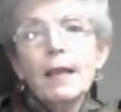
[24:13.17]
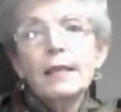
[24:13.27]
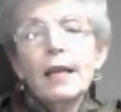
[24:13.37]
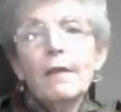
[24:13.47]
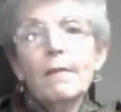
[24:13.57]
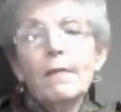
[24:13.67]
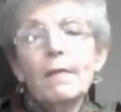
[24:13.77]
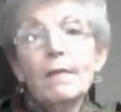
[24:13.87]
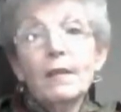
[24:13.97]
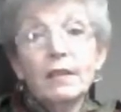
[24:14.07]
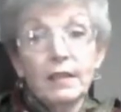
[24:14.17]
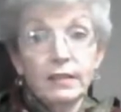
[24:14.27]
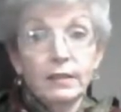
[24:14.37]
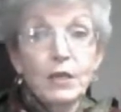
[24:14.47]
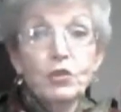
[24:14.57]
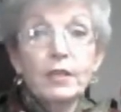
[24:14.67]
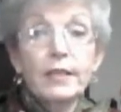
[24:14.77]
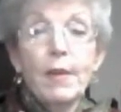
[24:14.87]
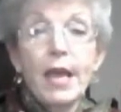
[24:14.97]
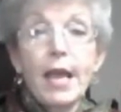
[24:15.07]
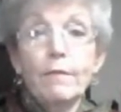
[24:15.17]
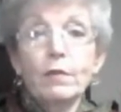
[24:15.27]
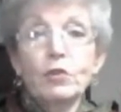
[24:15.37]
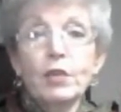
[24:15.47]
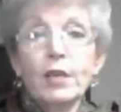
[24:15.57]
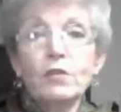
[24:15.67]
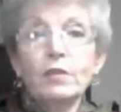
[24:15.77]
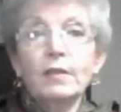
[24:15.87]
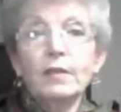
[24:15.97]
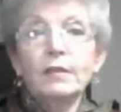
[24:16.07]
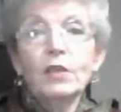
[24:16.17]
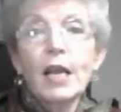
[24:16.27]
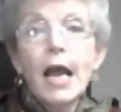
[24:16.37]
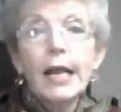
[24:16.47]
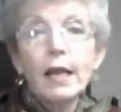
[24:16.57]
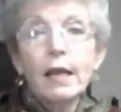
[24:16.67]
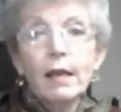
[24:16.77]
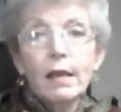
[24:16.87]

Now, especially behavior changes, these are kind of